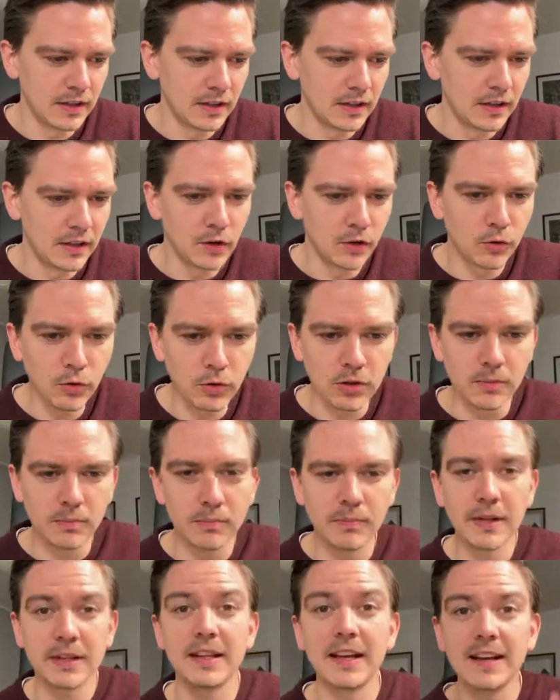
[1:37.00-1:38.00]
Cool.
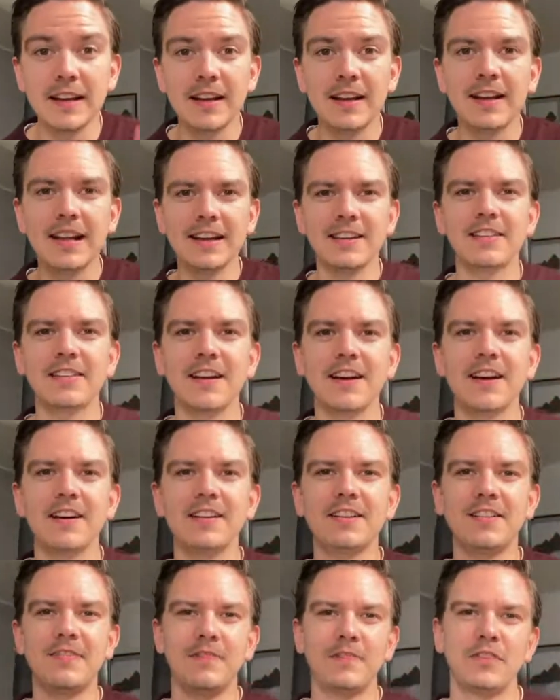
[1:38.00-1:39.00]
But then let's start.
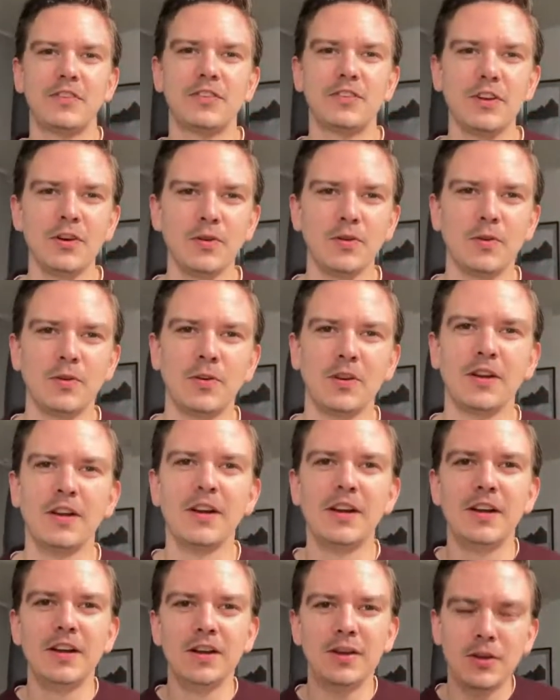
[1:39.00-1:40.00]
So,
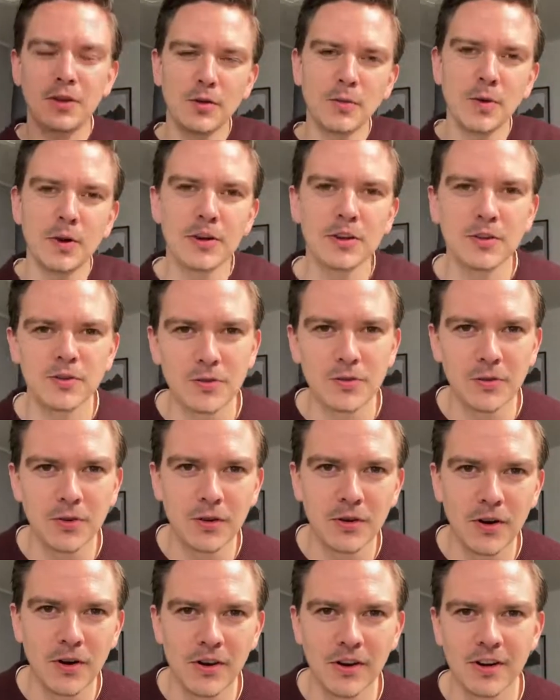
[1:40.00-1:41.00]
do you want to
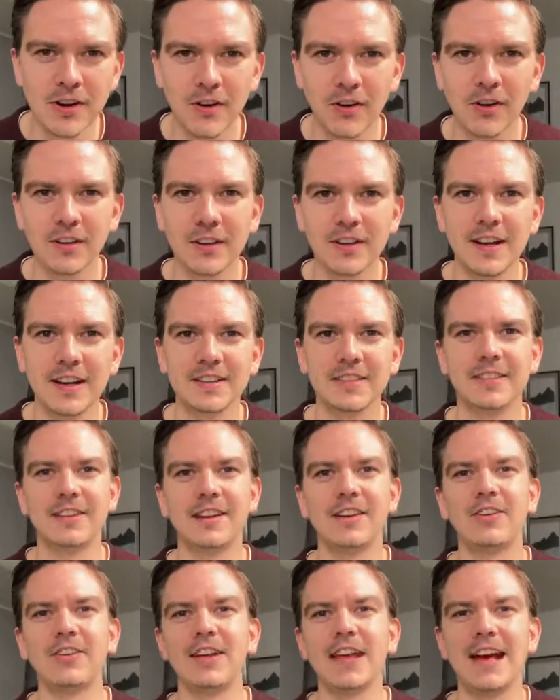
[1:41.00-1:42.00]
learn all the
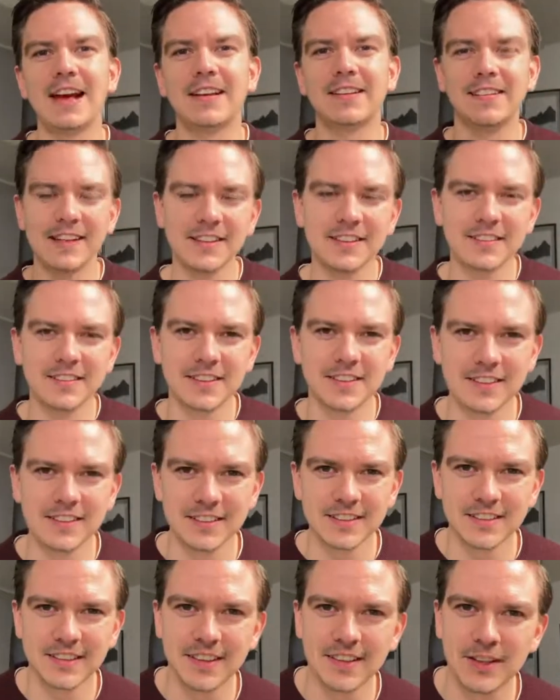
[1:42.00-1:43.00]
necessary Excel skills
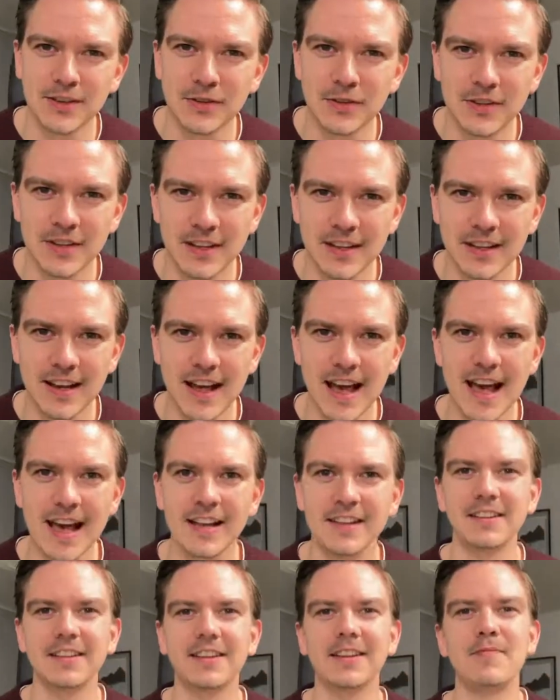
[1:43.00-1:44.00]
that you need
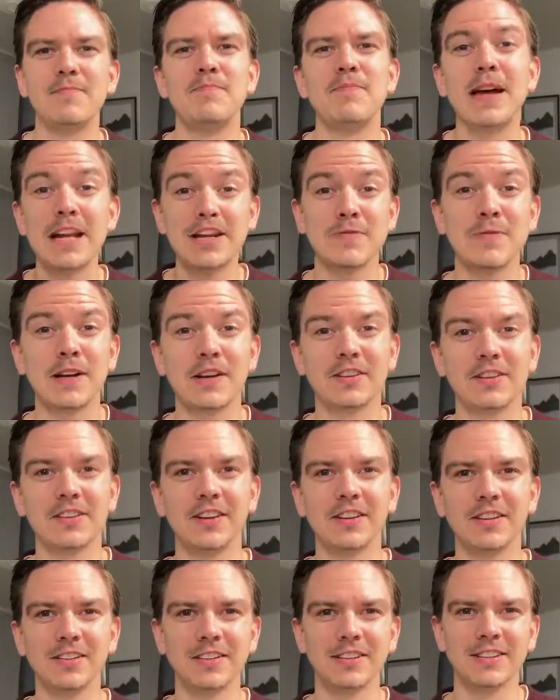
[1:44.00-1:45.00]
as a management
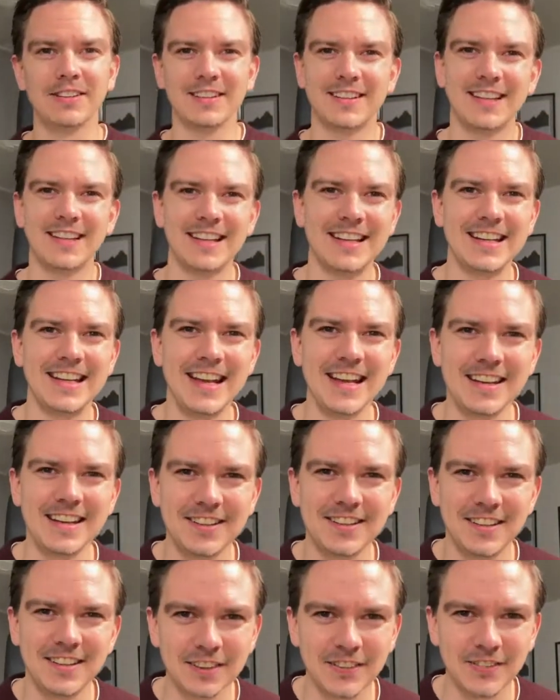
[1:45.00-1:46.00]
consultant? Then
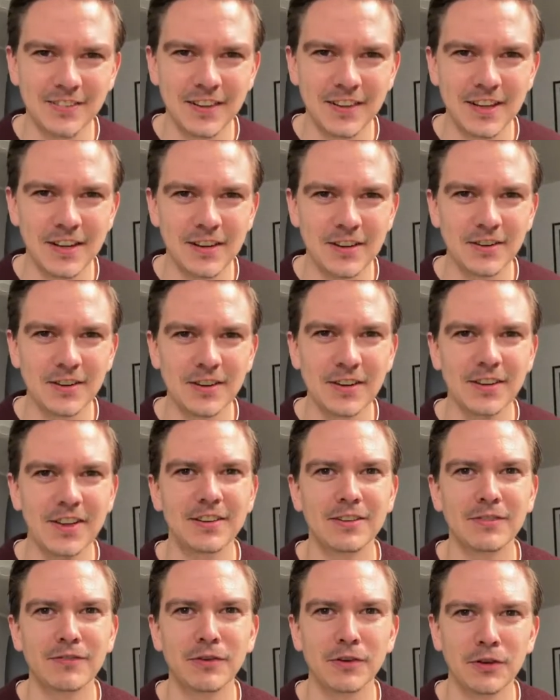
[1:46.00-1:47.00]
this video is
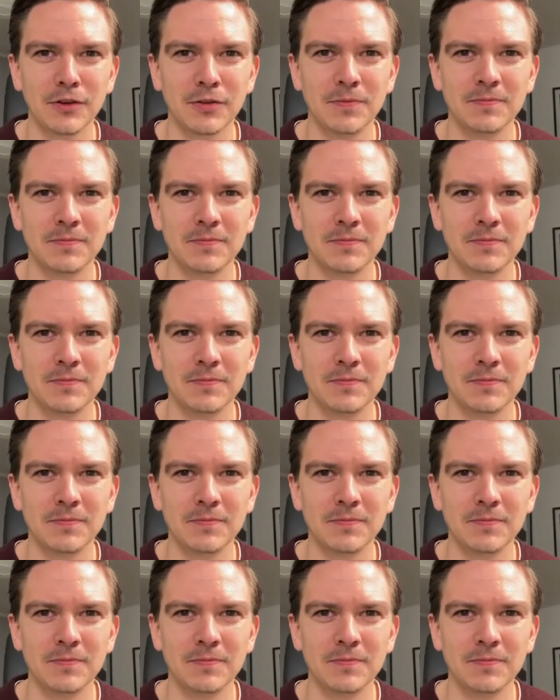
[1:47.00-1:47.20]
for you.